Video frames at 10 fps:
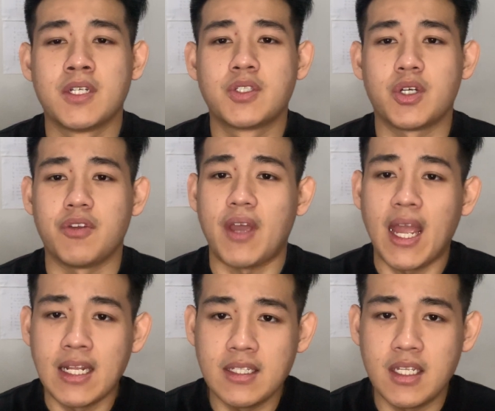So if
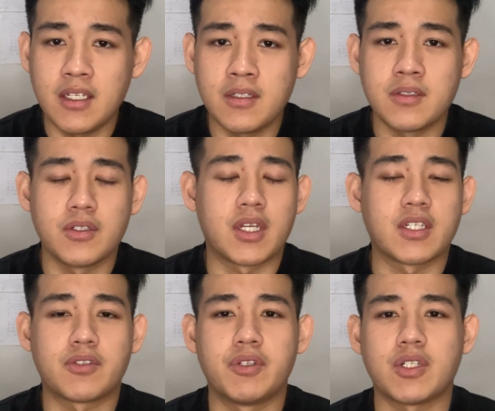anything, you
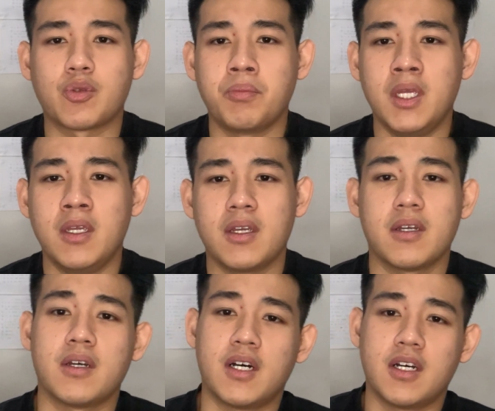can just reach out to me,
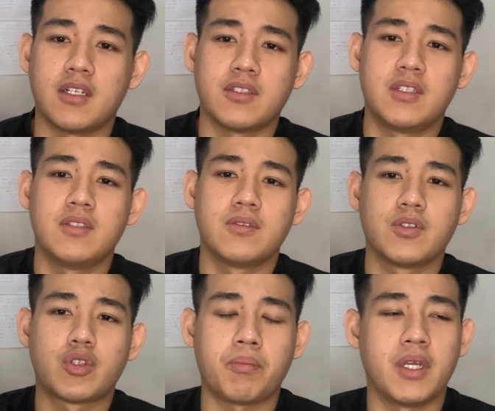
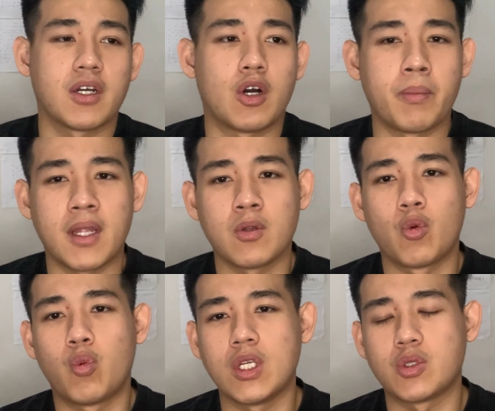drop me a comment,
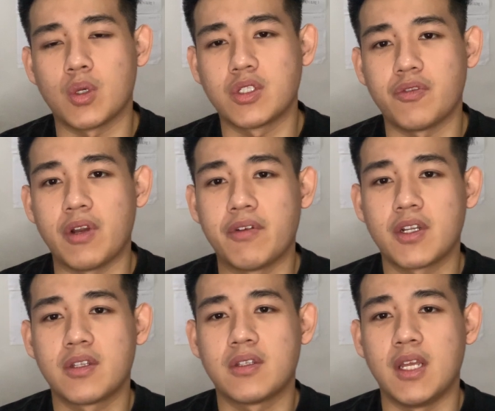which was your
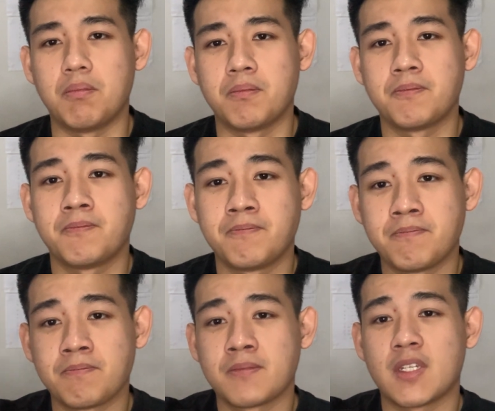favorite tip.
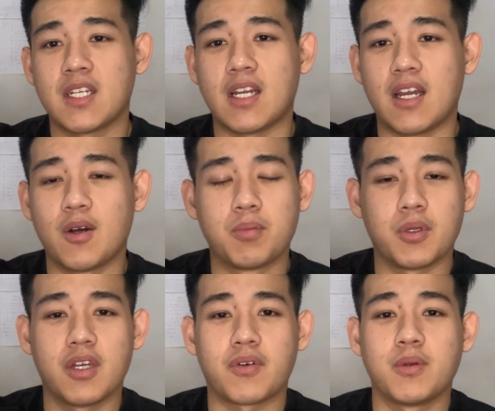I hope
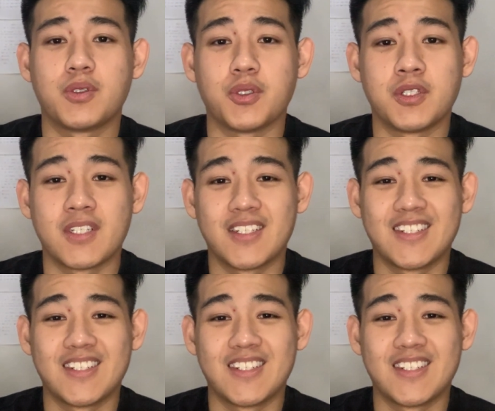to hear from you soon.